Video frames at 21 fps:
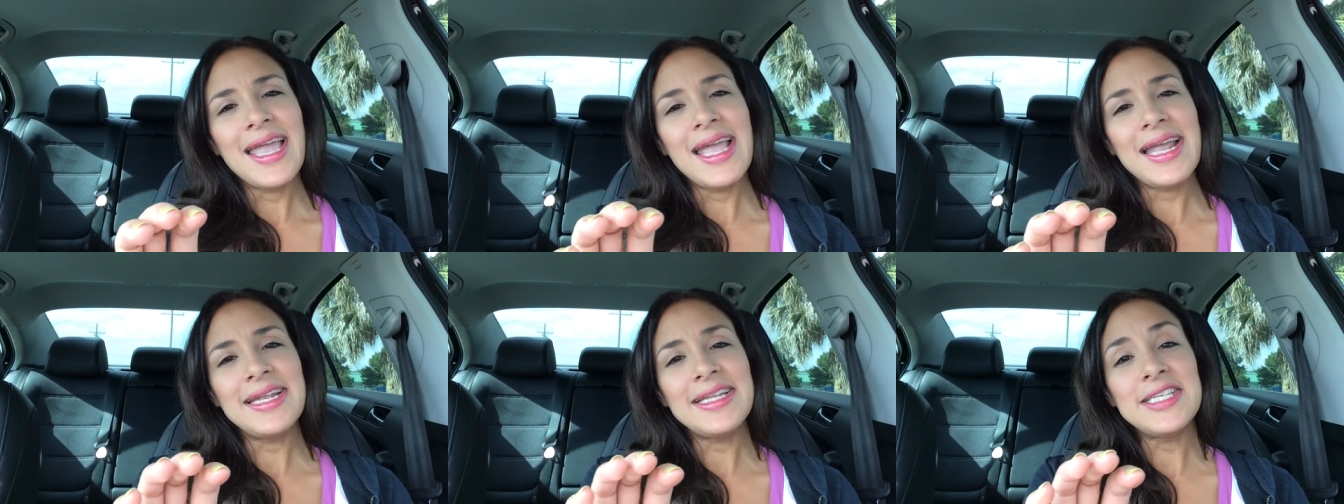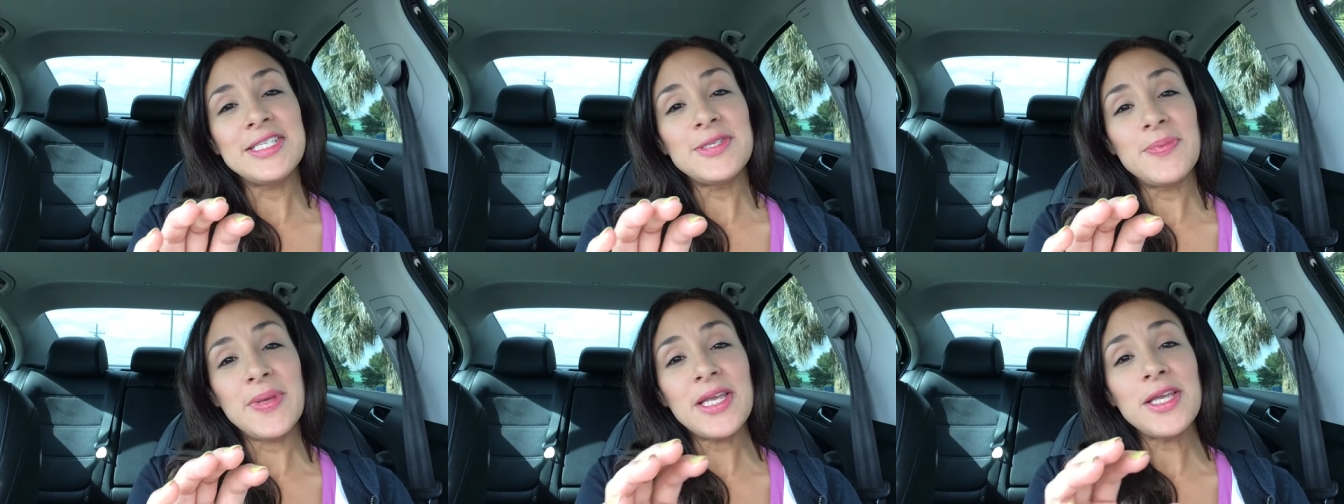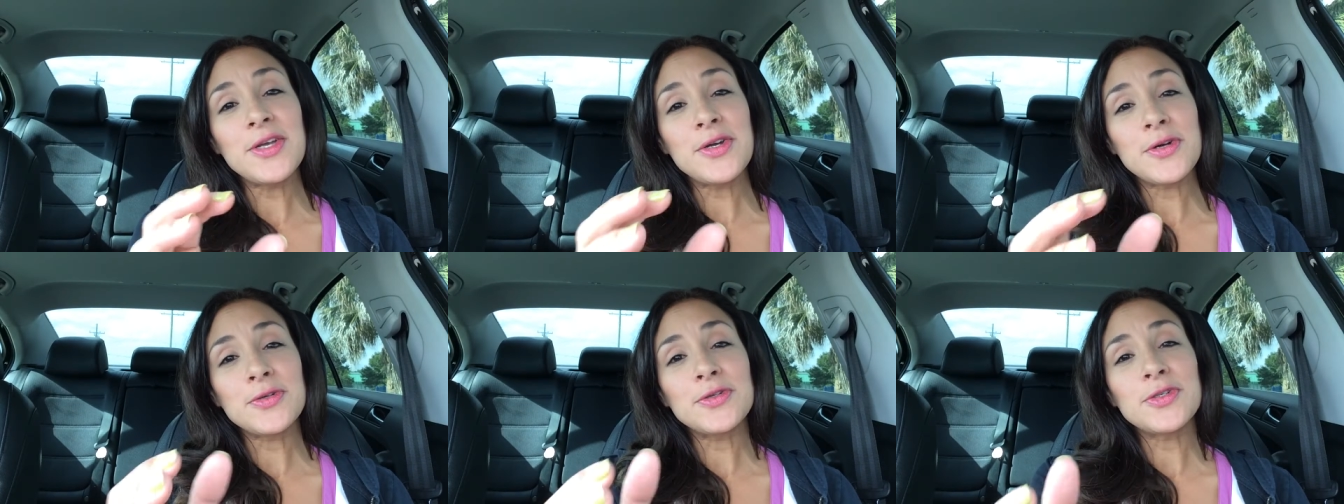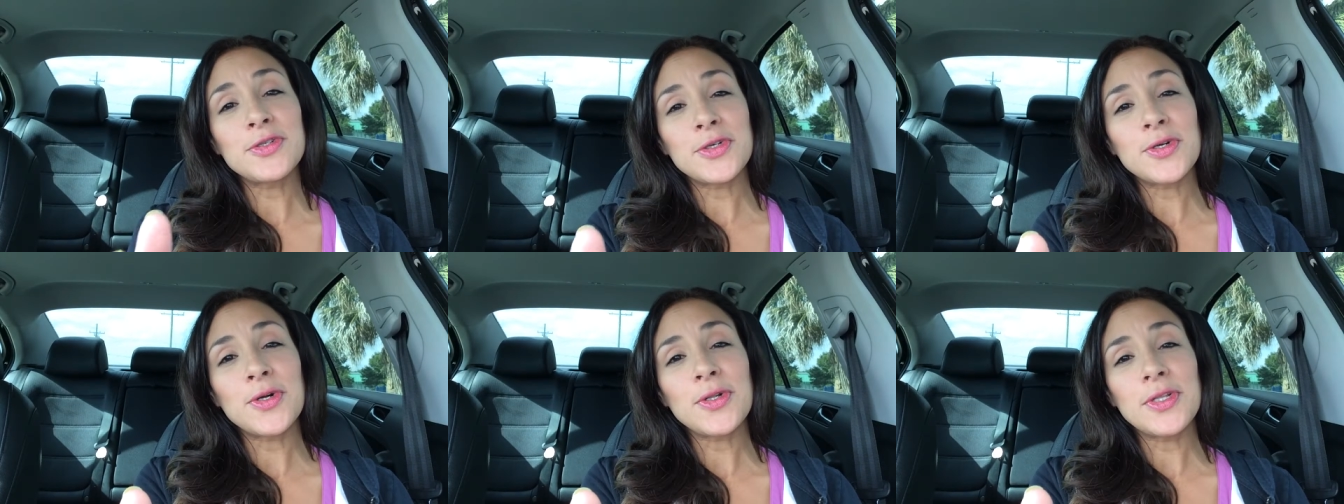And he's been
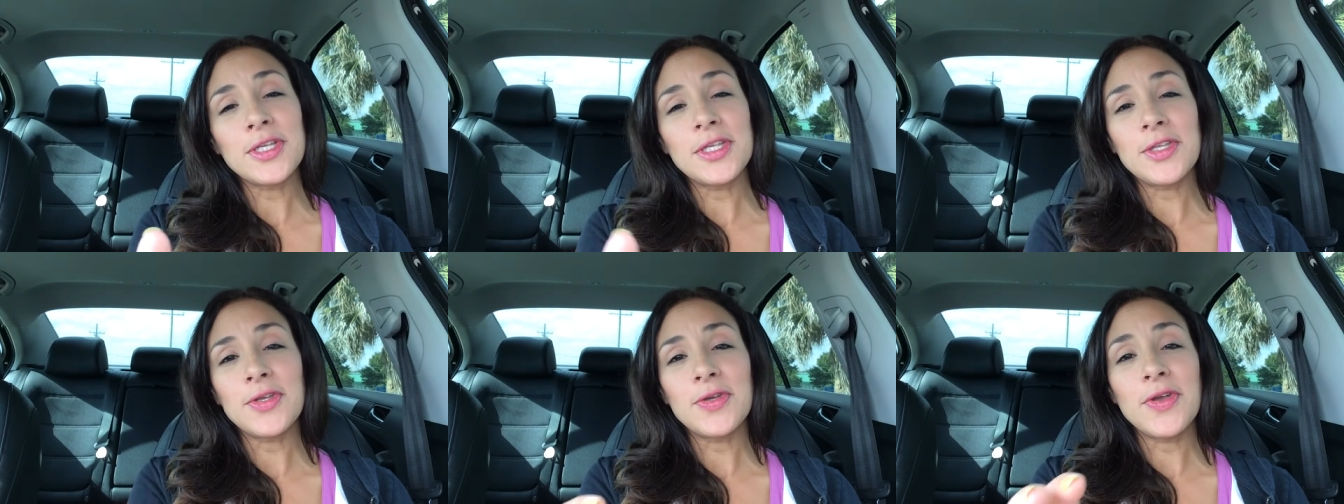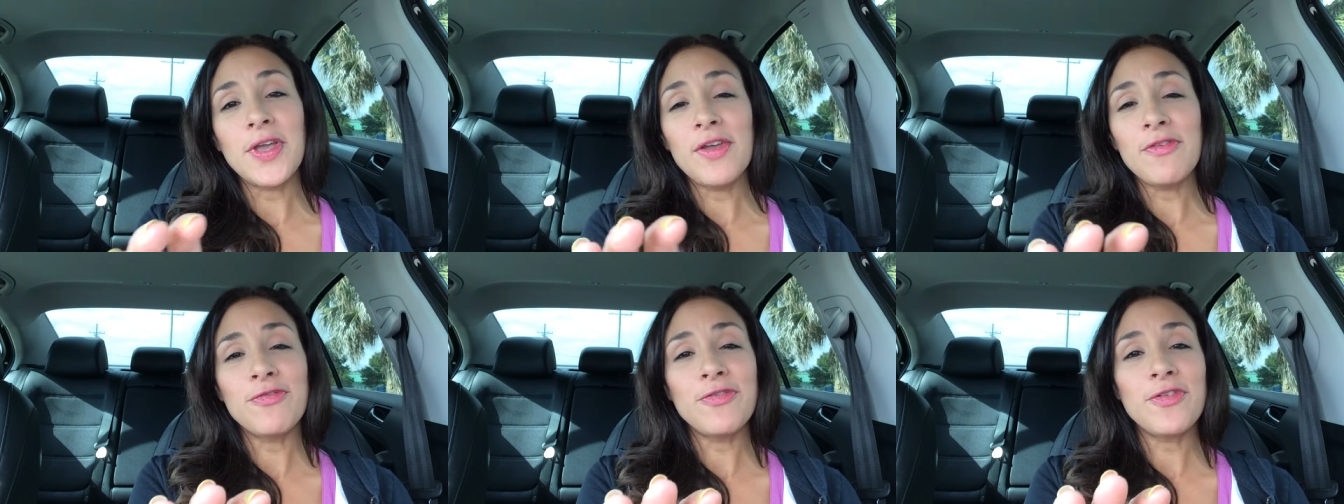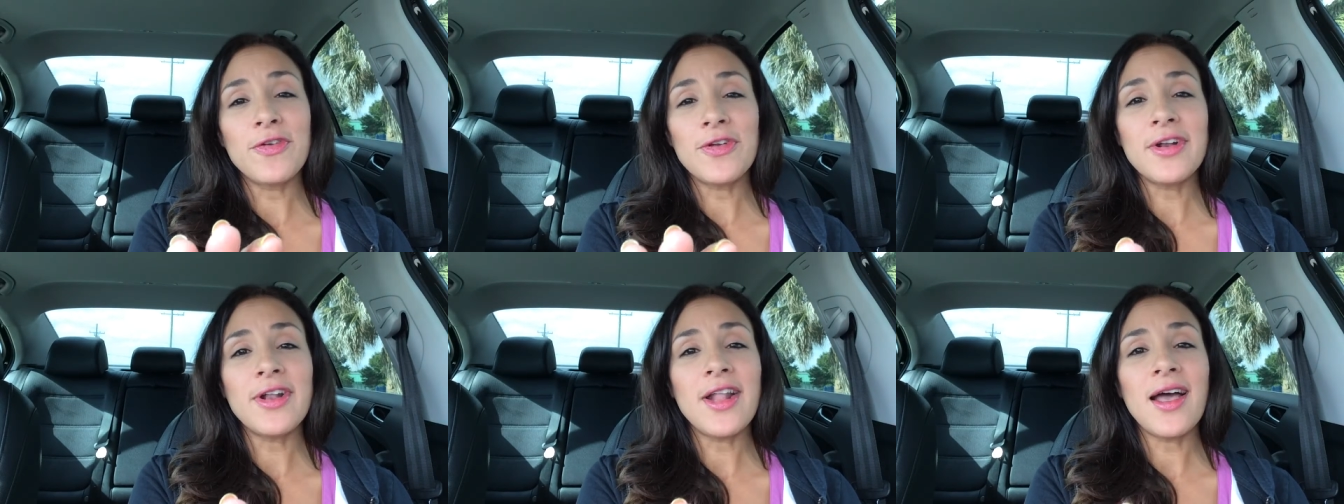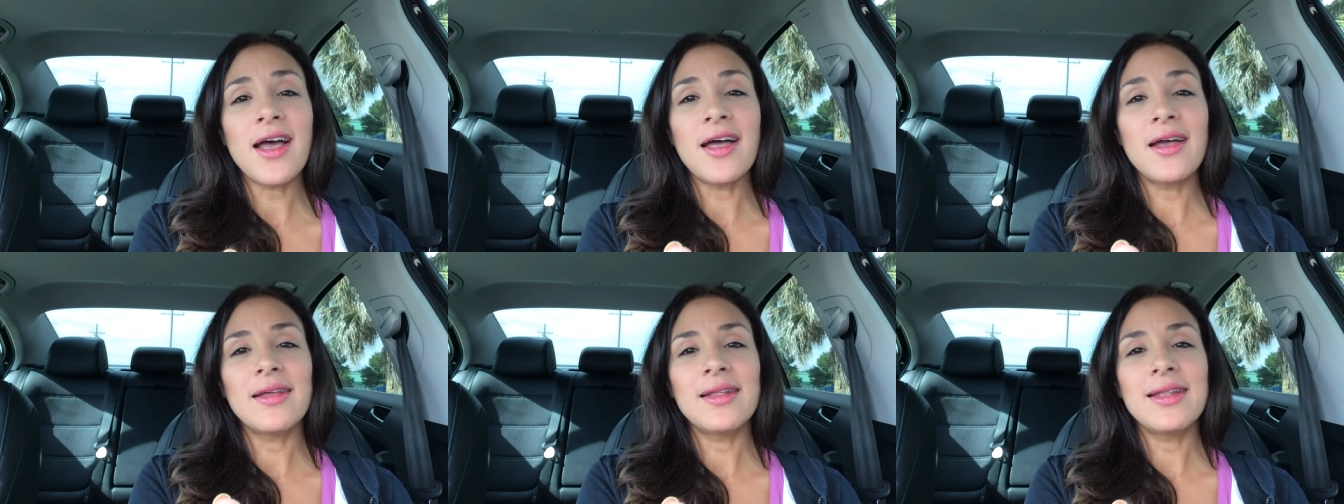controlling you. If you're
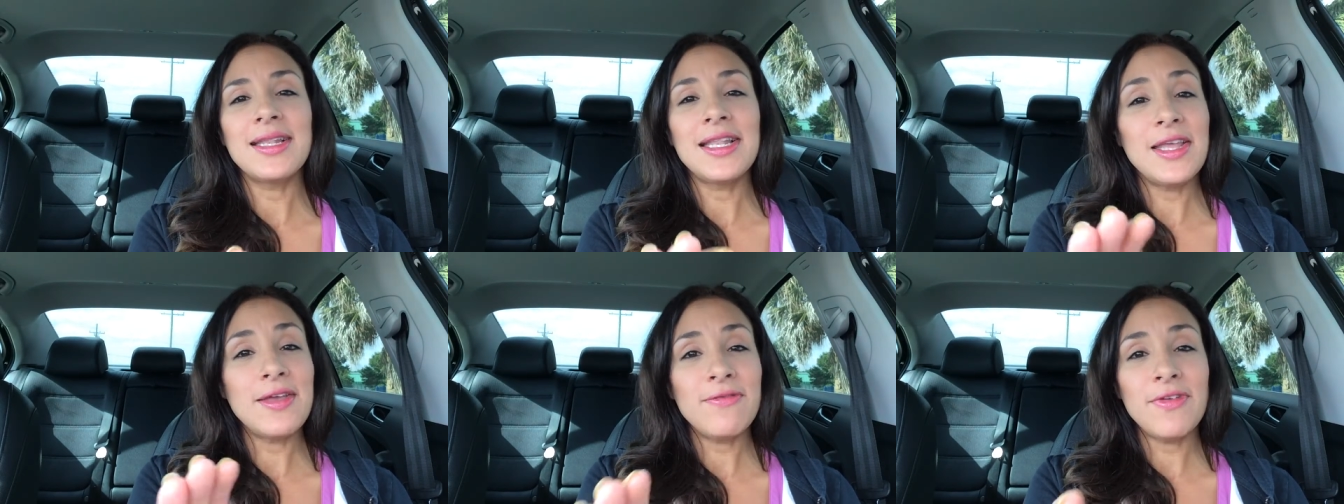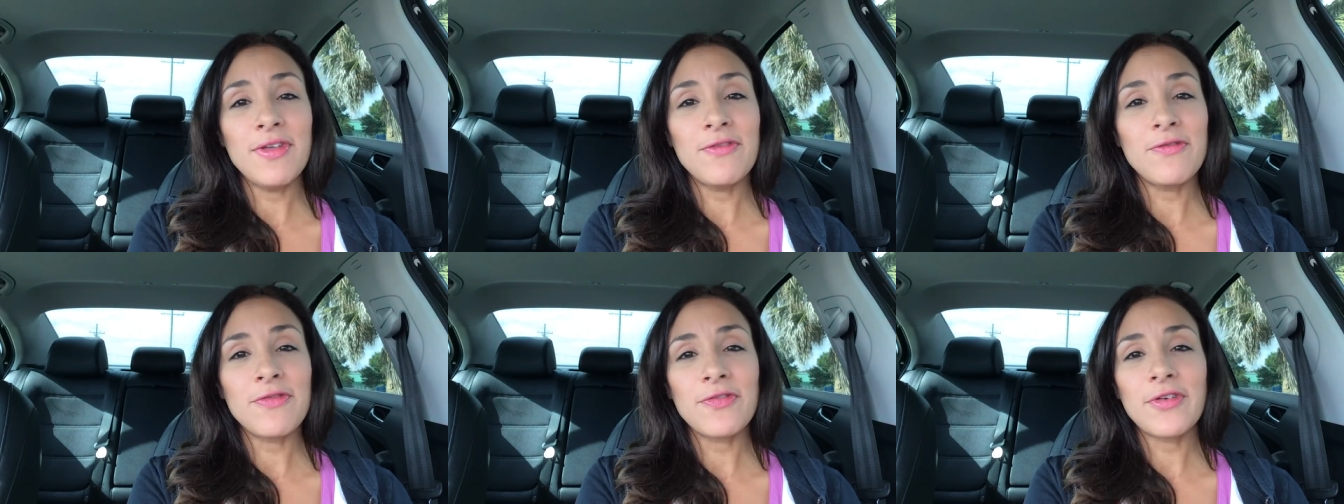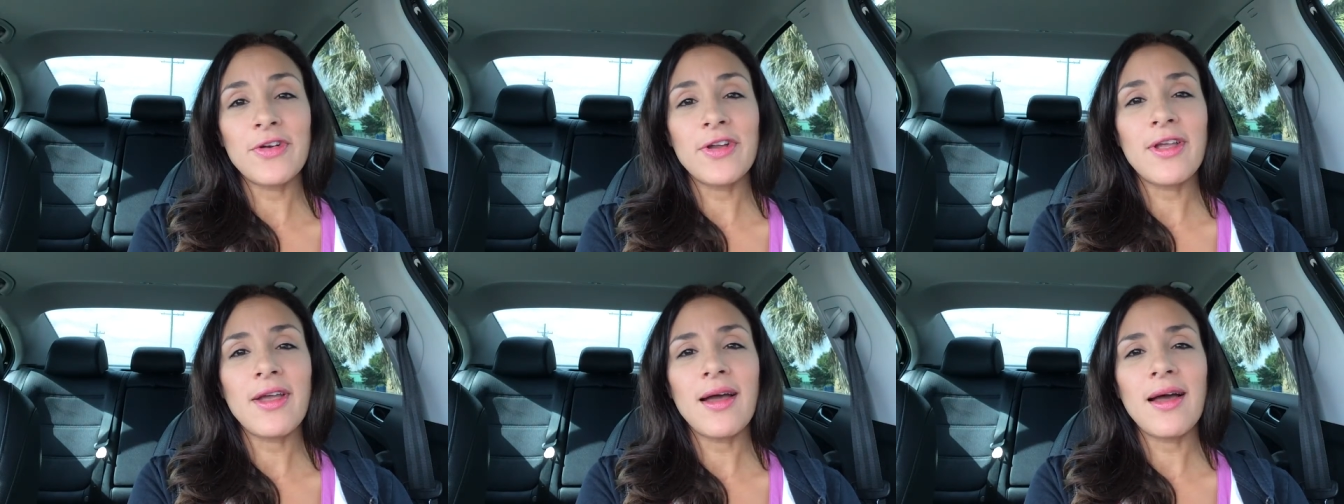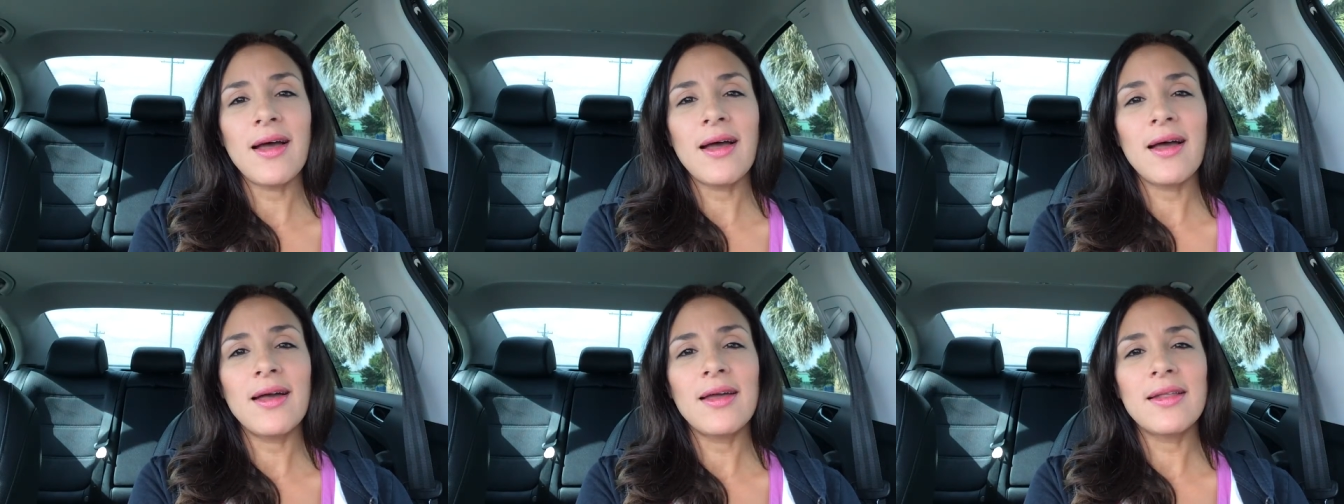not living for
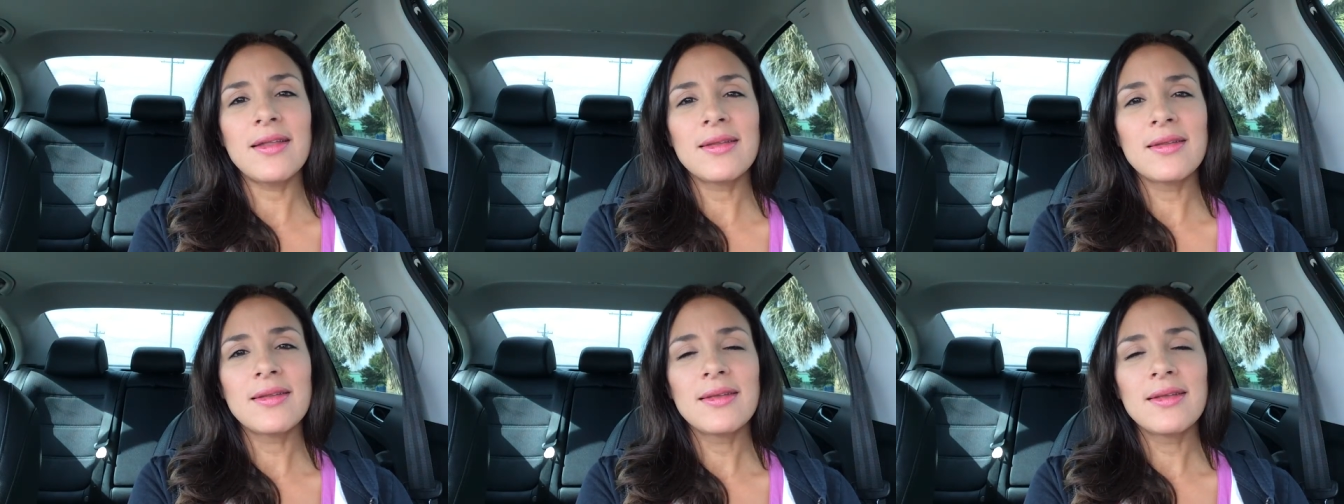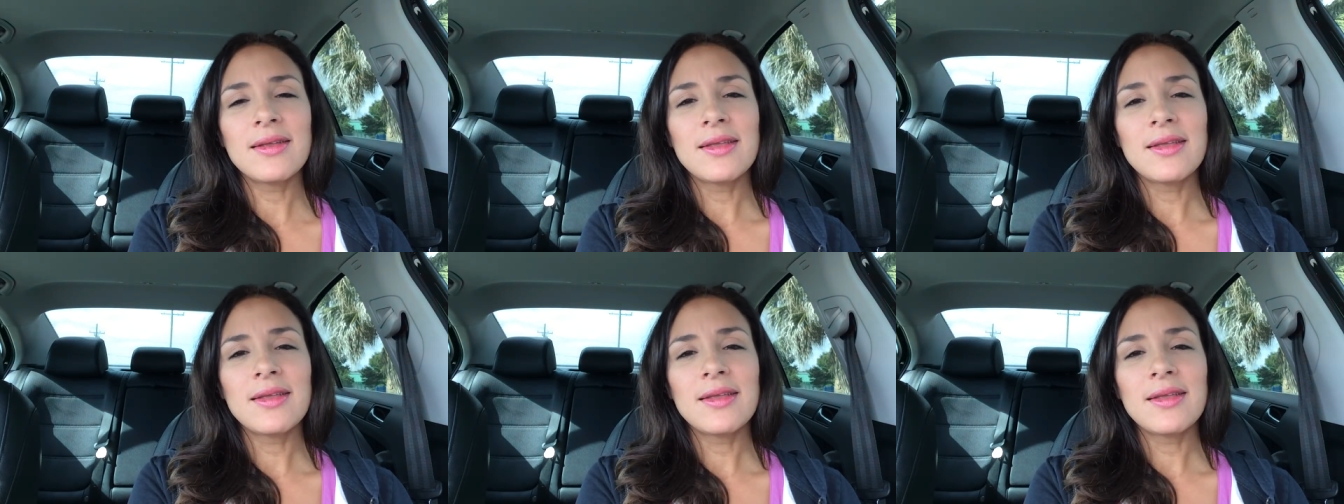God,